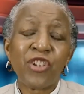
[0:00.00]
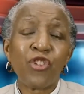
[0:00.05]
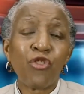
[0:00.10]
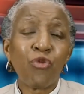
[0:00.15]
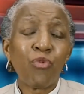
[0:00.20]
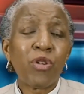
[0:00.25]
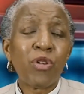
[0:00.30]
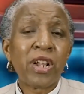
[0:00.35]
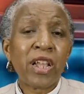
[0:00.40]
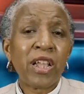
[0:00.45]
You
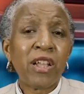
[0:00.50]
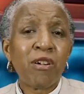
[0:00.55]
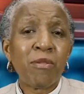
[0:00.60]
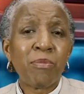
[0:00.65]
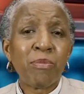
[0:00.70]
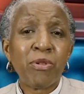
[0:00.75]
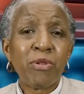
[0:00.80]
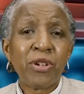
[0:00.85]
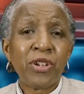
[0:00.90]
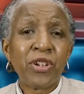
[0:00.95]
want to
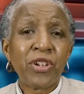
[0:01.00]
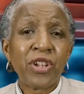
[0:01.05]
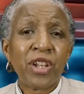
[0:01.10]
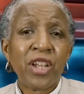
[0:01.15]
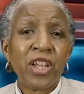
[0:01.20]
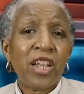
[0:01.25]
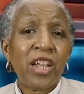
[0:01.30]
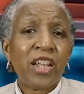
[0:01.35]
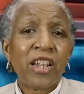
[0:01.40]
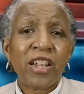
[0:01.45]
help push,
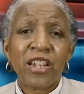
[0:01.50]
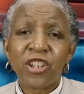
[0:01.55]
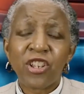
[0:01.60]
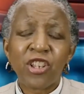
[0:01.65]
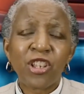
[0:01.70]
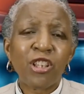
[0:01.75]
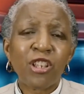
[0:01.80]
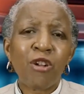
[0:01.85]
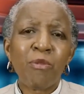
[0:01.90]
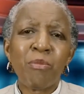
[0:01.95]
There's
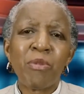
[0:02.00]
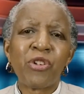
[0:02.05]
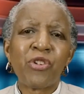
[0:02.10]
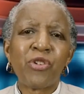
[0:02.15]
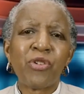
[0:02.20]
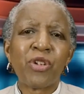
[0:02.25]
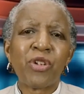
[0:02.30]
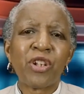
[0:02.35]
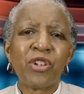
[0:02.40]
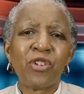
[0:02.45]
so much
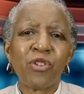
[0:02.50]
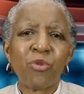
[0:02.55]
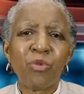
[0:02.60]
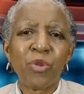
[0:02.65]
you can do.